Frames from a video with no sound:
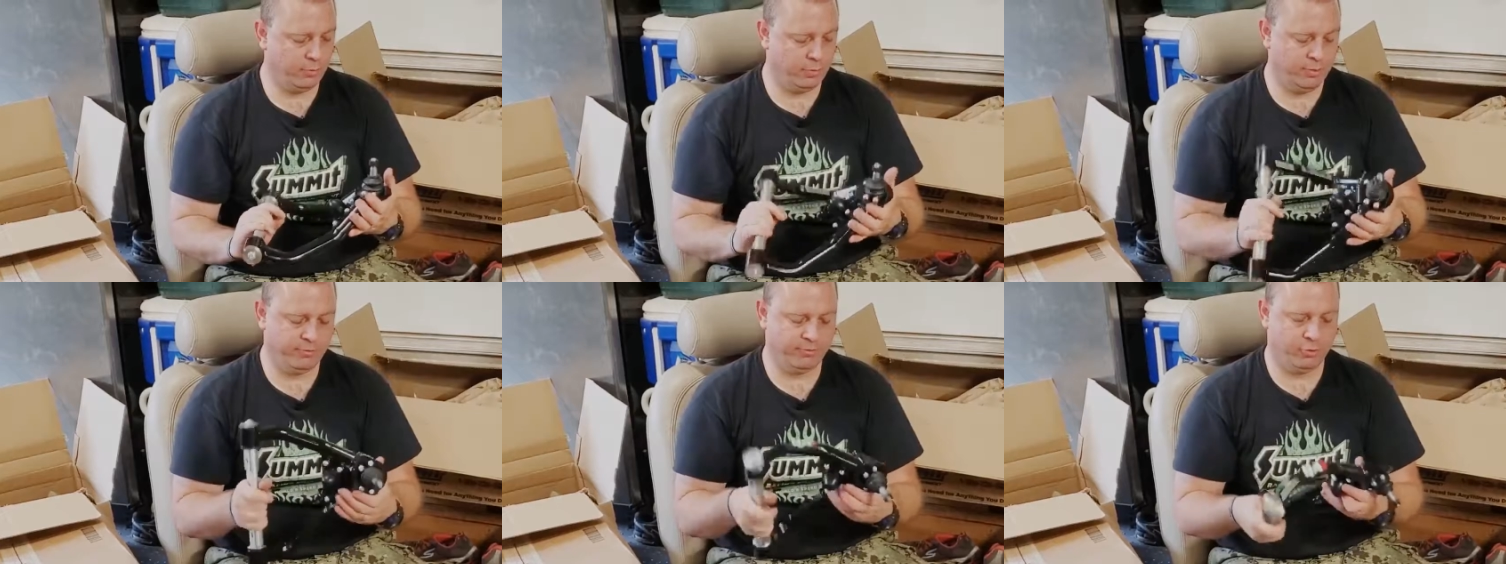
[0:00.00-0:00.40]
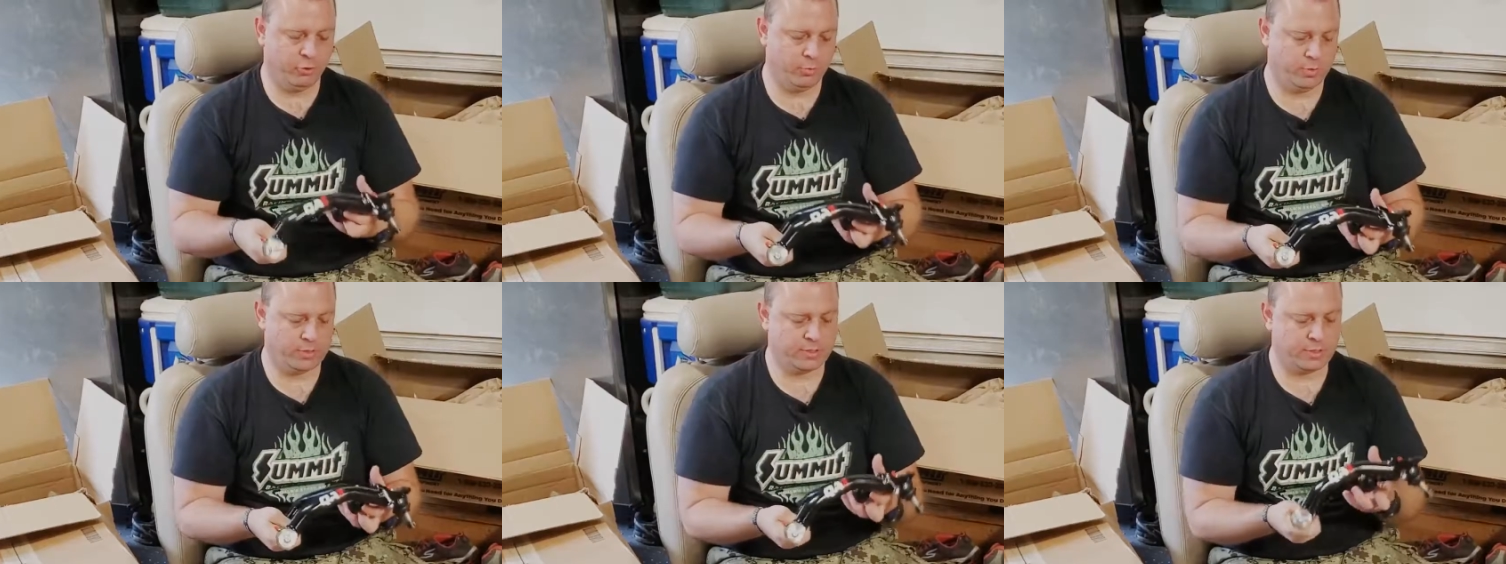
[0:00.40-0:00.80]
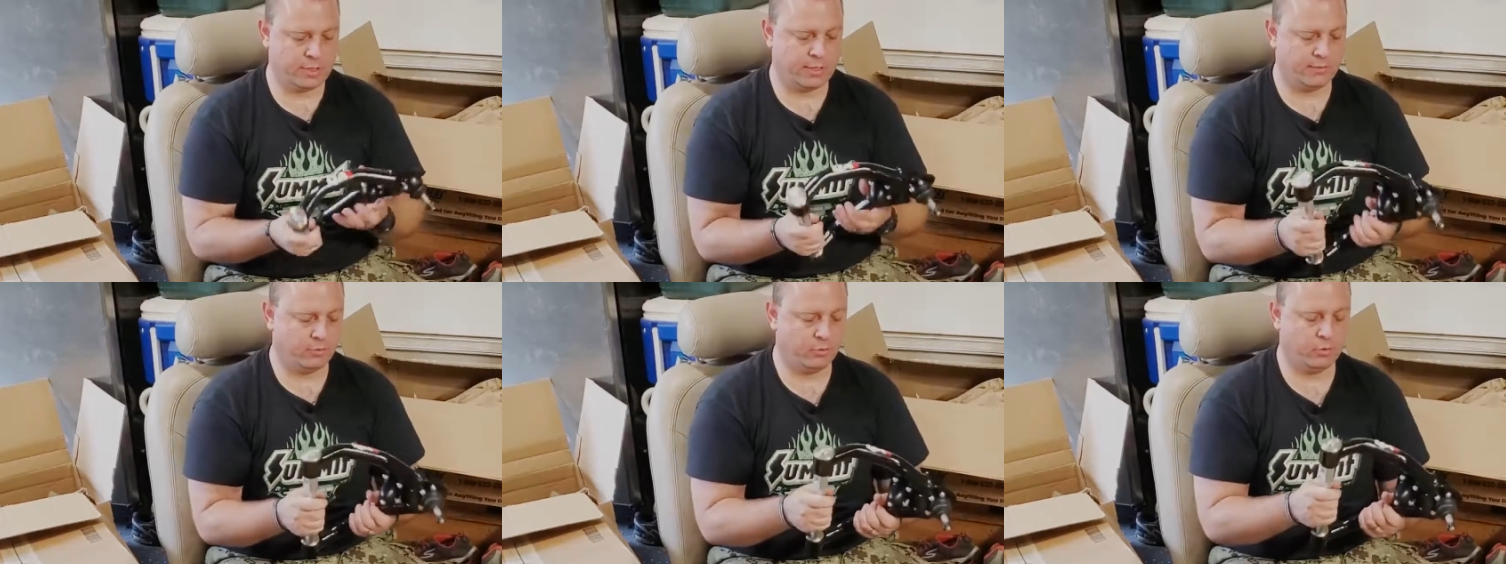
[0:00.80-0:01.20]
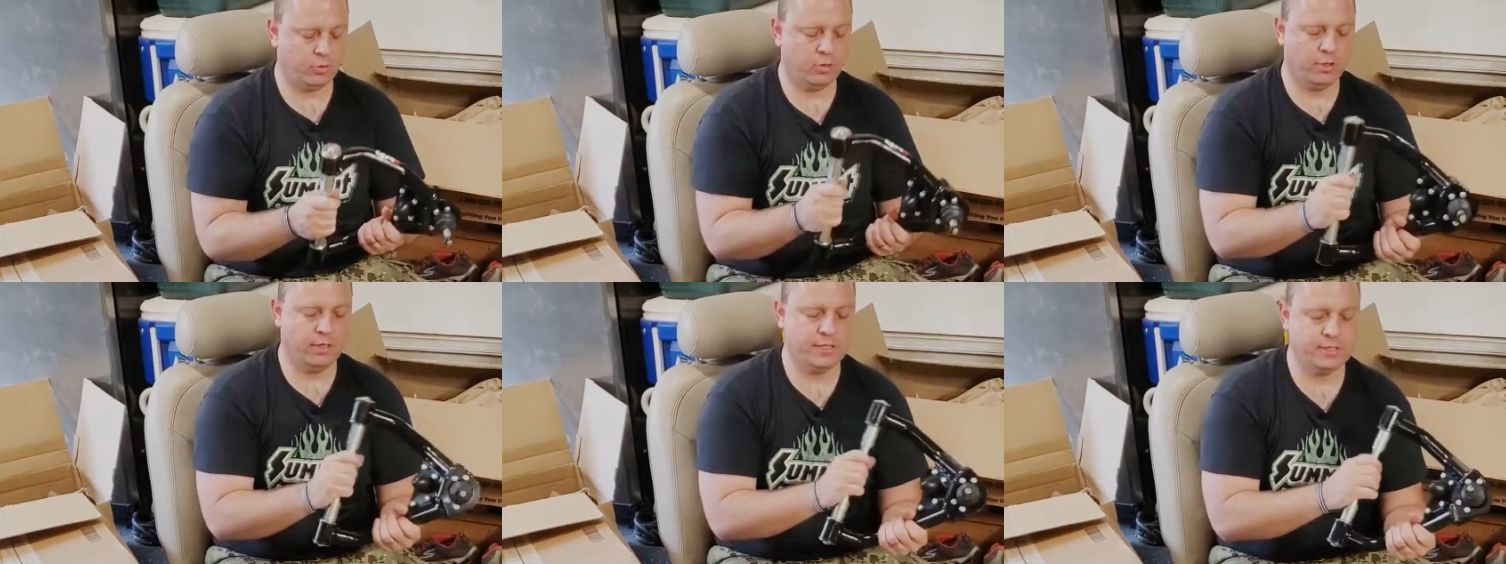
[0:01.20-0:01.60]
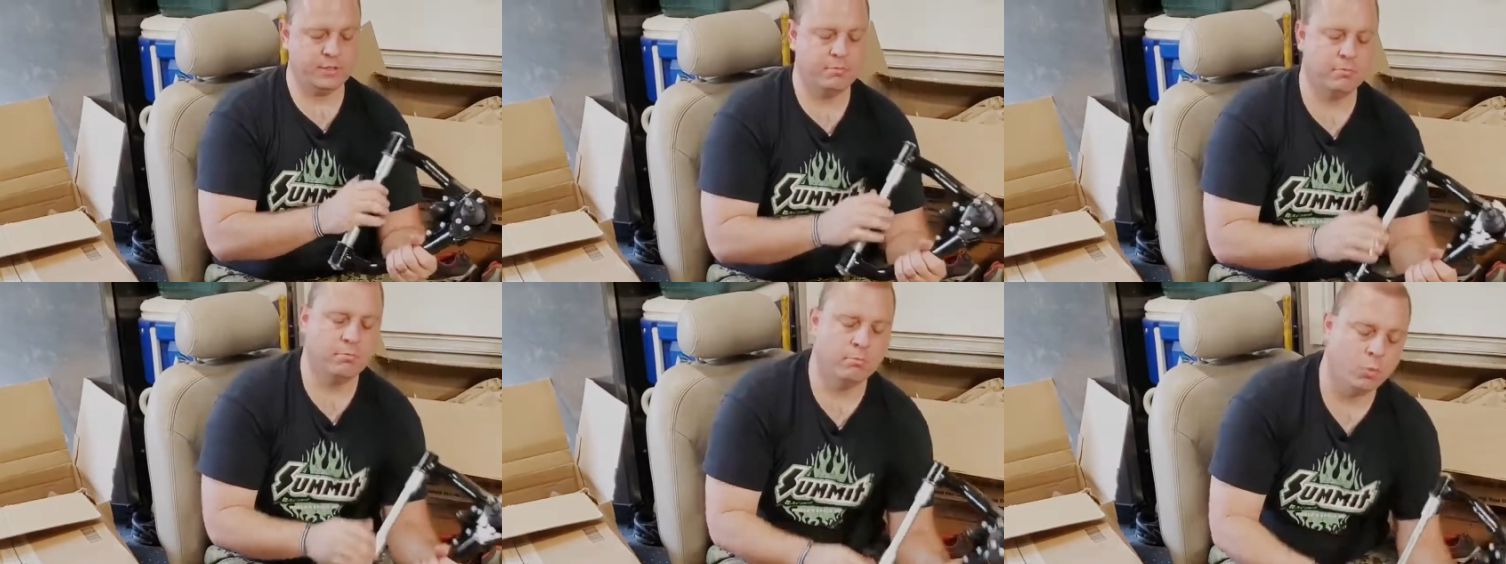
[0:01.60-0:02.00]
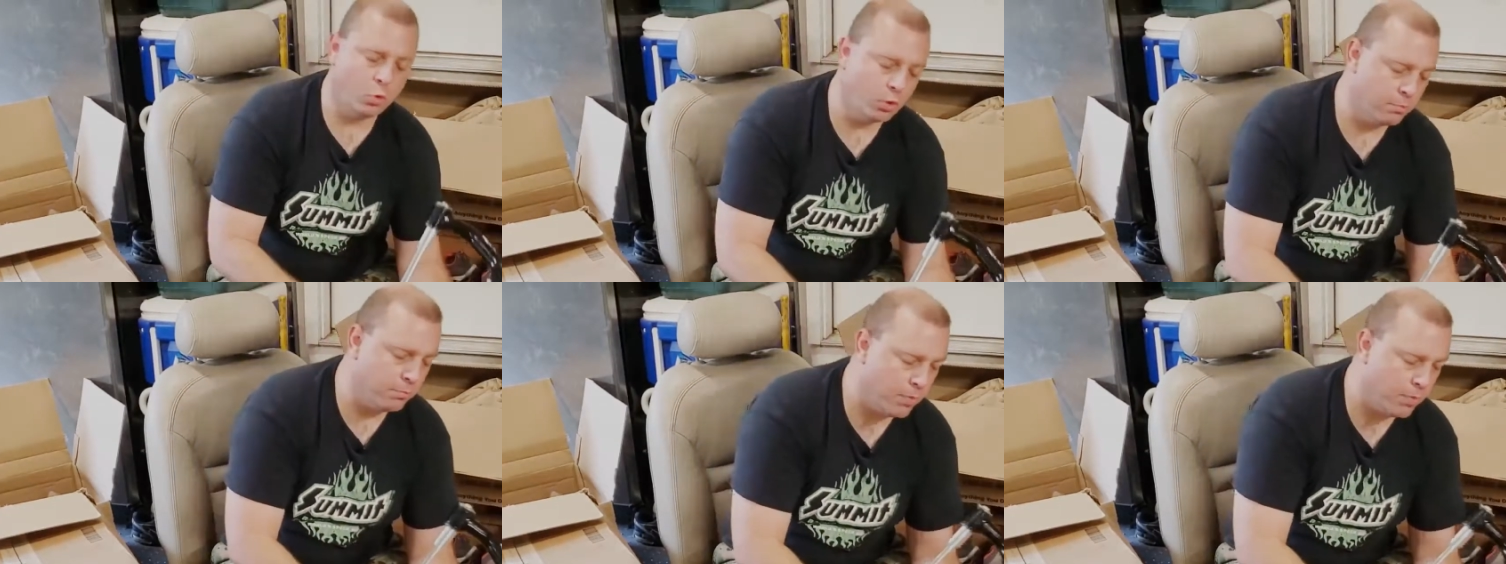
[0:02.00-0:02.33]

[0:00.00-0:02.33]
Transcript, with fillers: a performance level or at least a more